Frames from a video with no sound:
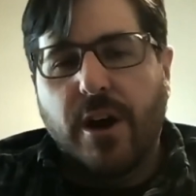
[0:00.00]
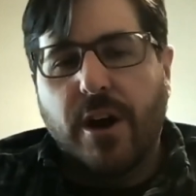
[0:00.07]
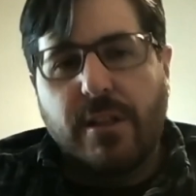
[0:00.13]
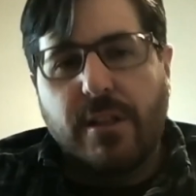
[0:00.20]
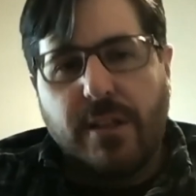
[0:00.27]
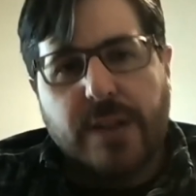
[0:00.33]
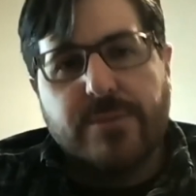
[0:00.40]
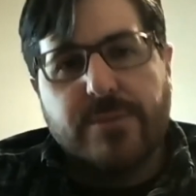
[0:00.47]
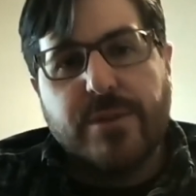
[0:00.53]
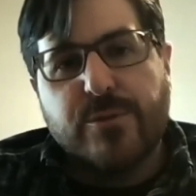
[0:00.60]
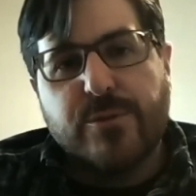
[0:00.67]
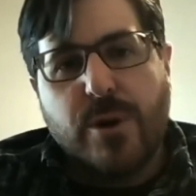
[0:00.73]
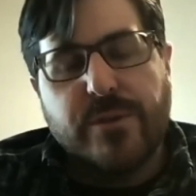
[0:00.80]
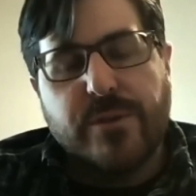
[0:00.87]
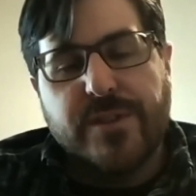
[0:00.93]
A lot of these
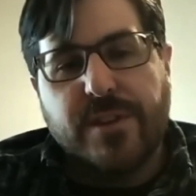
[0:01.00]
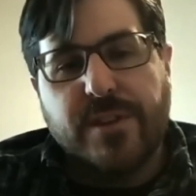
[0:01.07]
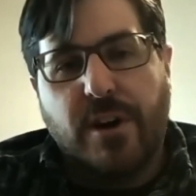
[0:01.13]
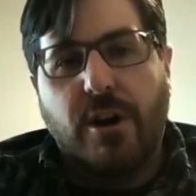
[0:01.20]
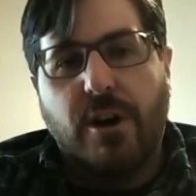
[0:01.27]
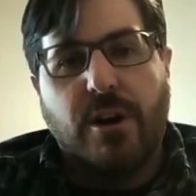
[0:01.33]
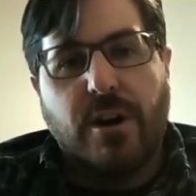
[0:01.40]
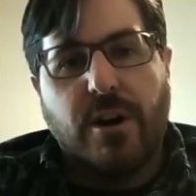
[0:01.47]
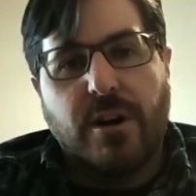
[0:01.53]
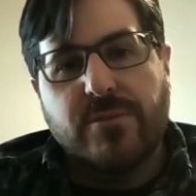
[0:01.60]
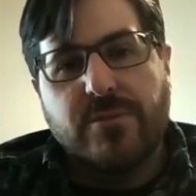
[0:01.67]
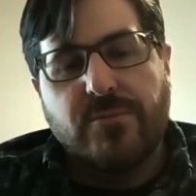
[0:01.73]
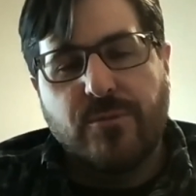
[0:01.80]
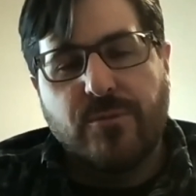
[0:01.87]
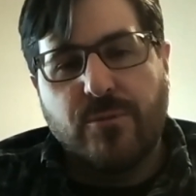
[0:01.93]
rodents
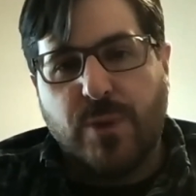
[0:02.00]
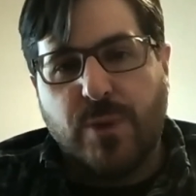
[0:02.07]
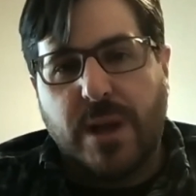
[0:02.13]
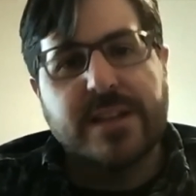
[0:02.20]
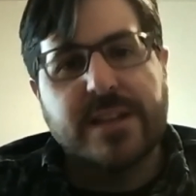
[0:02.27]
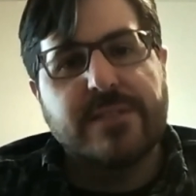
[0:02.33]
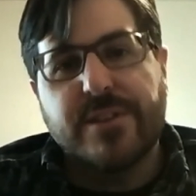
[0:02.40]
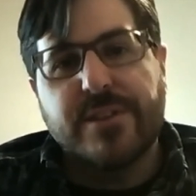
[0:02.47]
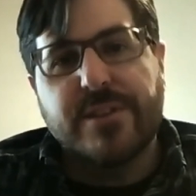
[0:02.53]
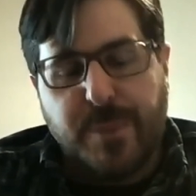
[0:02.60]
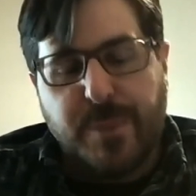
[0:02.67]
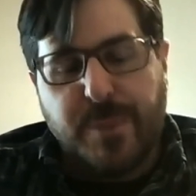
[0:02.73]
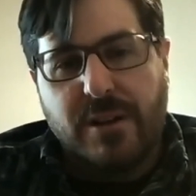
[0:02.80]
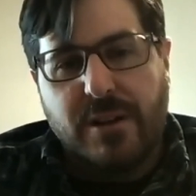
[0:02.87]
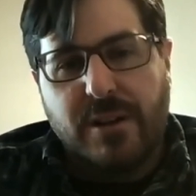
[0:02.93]
are relatively
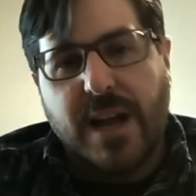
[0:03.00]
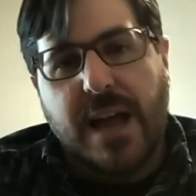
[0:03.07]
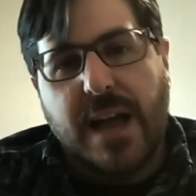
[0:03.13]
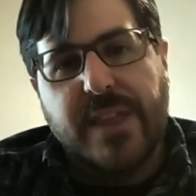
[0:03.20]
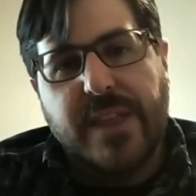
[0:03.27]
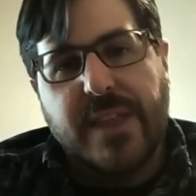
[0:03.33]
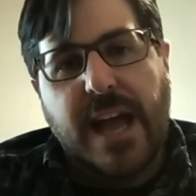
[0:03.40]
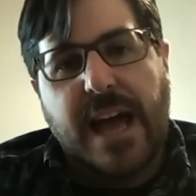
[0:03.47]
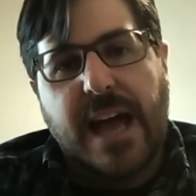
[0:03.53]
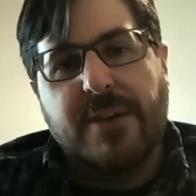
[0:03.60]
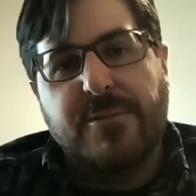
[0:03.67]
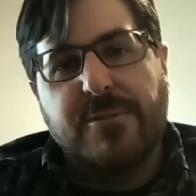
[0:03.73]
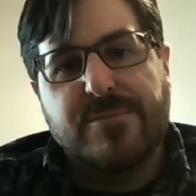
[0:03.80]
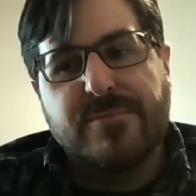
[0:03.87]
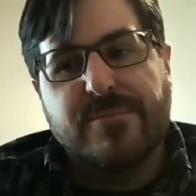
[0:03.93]
small and they
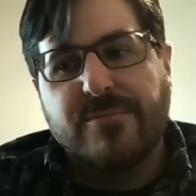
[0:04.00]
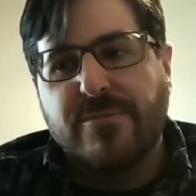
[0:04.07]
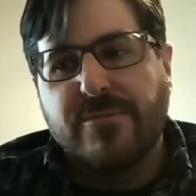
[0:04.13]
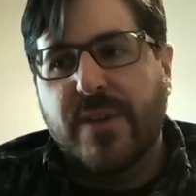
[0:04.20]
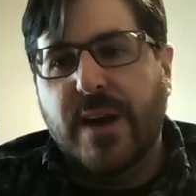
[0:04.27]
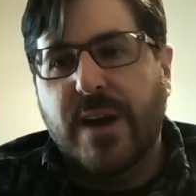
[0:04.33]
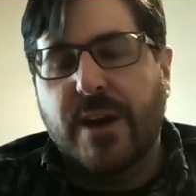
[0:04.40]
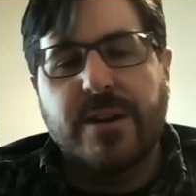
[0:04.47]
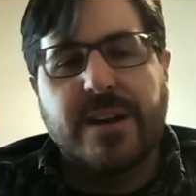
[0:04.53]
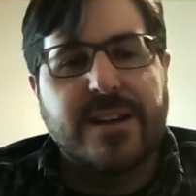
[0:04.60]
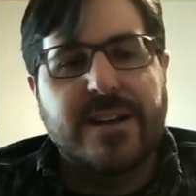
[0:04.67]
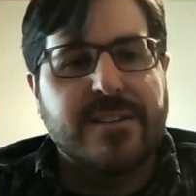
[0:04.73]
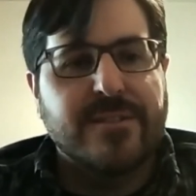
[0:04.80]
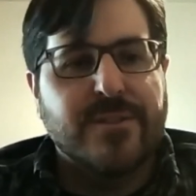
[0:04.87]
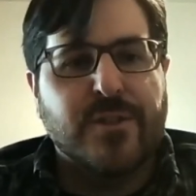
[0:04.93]
have
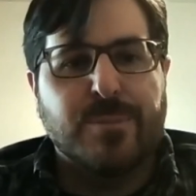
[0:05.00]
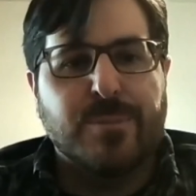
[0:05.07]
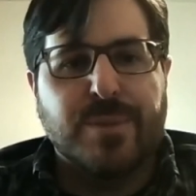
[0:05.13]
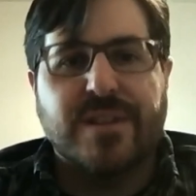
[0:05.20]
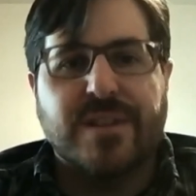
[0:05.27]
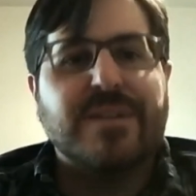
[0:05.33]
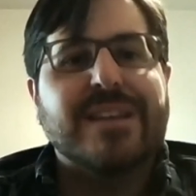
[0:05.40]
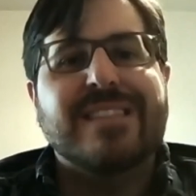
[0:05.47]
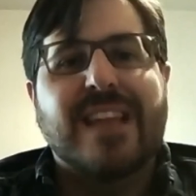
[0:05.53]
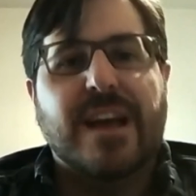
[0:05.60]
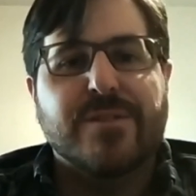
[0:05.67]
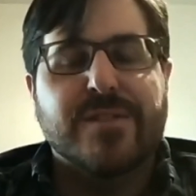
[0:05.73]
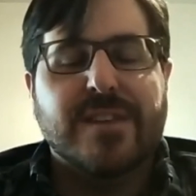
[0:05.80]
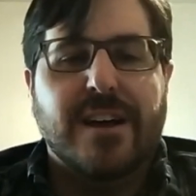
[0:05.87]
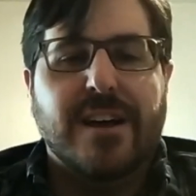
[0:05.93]
very specific
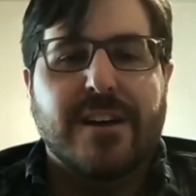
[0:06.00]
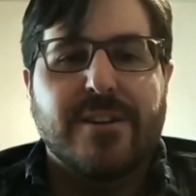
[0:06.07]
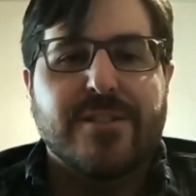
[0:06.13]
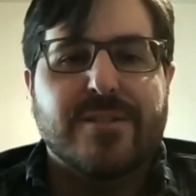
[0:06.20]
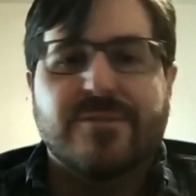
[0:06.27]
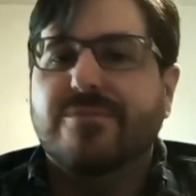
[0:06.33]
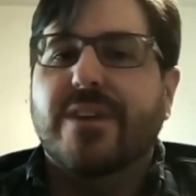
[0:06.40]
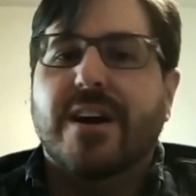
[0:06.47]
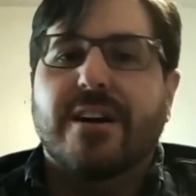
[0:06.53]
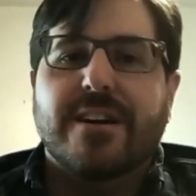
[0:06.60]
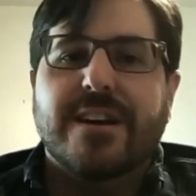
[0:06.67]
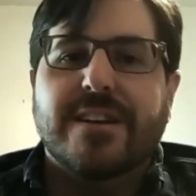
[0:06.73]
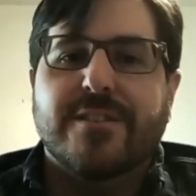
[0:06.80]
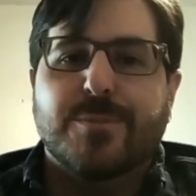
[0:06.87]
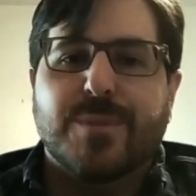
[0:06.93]
lifestyles and
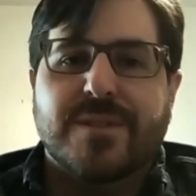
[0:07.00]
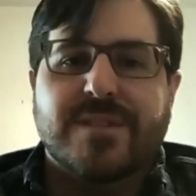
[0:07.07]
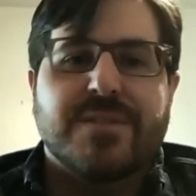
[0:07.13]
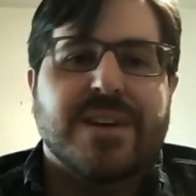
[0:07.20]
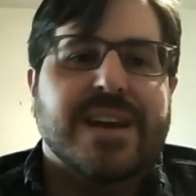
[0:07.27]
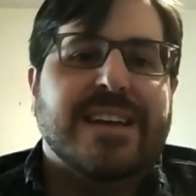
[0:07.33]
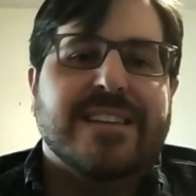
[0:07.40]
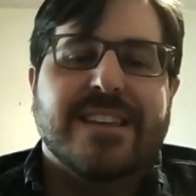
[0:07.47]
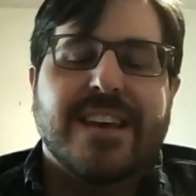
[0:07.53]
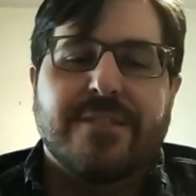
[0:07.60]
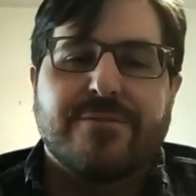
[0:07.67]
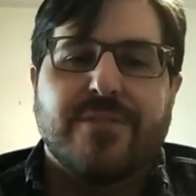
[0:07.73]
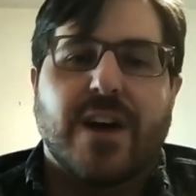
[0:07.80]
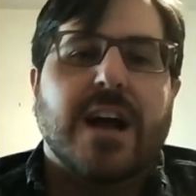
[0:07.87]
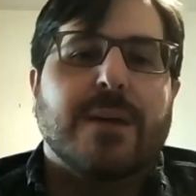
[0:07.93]
very specific
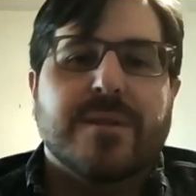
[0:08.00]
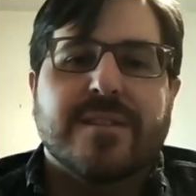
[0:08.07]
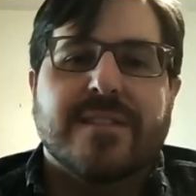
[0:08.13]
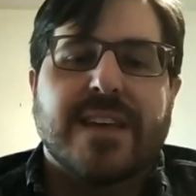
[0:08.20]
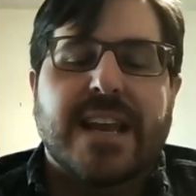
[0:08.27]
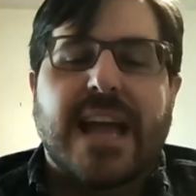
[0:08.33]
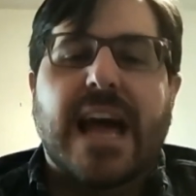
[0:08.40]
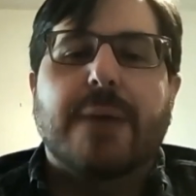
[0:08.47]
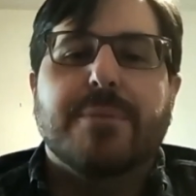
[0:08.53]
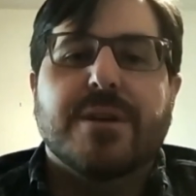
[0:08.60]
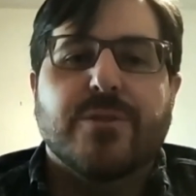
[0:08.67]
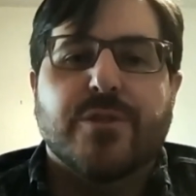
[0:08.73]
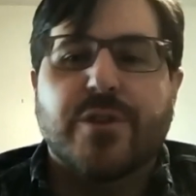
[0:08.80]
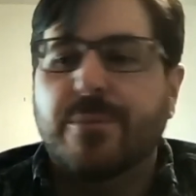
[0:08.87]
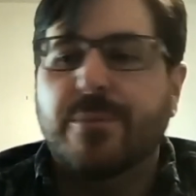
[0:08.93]
environments they inhabit.
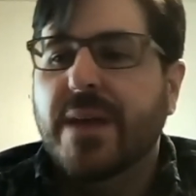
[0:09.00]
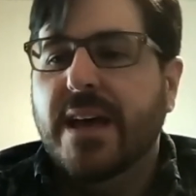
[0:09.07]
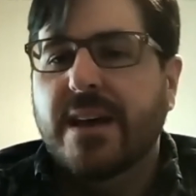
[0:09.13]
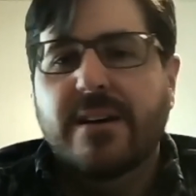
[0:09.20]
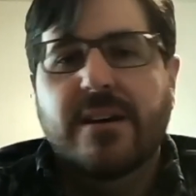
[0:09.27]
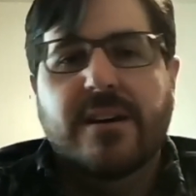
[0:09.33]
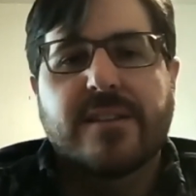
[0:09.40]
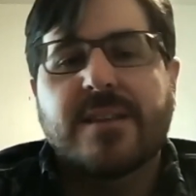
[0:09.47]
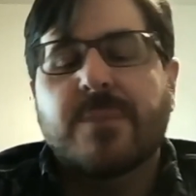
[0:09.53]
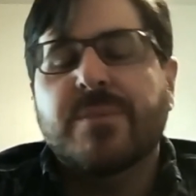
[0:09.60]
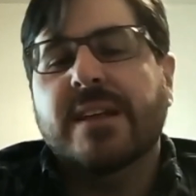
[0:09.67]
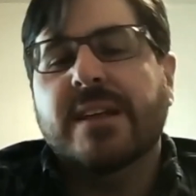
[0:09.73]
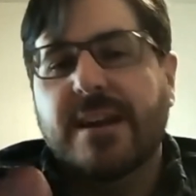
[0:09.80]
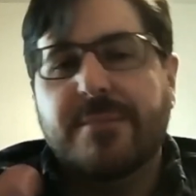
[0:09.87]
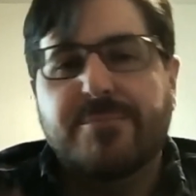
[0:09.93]
So
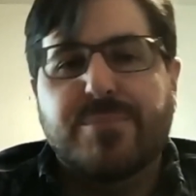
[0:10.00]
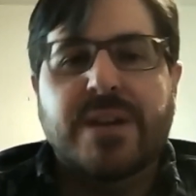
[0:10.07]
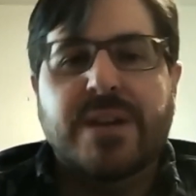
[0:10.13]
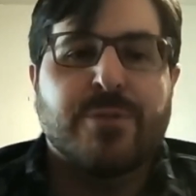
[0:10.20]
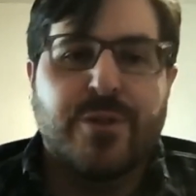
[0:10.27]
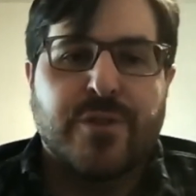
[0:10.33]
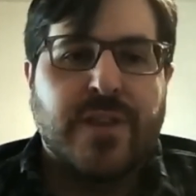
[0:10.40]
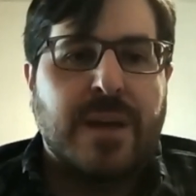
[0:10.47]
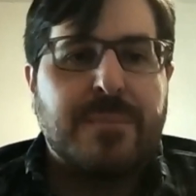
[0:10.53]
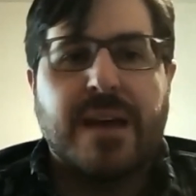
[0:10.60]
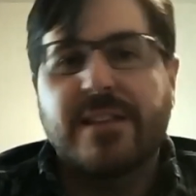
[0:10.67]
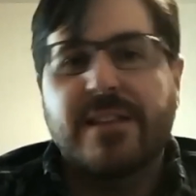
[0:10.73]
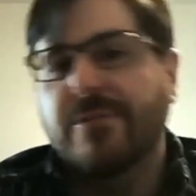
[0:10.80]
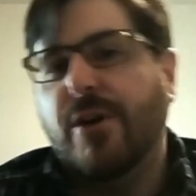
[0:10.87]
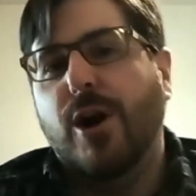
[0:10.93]
something like beavers, they may
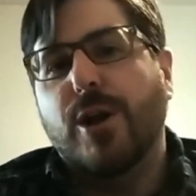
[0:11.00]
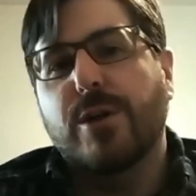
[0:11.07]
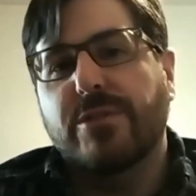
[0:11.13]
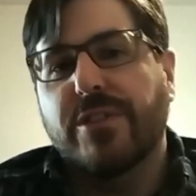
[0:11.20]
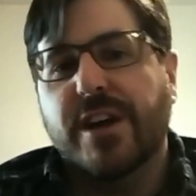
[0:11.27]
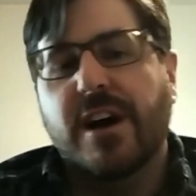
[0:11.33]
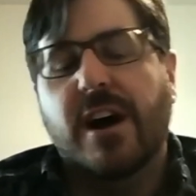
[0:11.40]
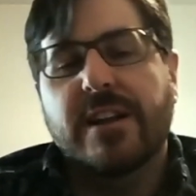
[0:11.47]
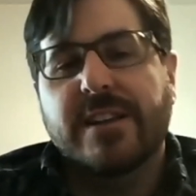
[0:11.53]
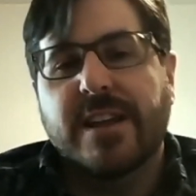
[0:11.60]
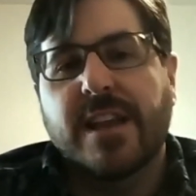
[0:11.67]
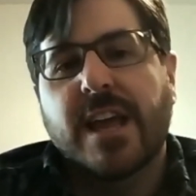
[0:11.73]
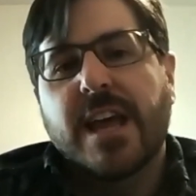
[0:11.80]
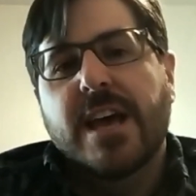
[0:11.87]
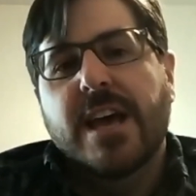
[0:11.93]
live all over the continent.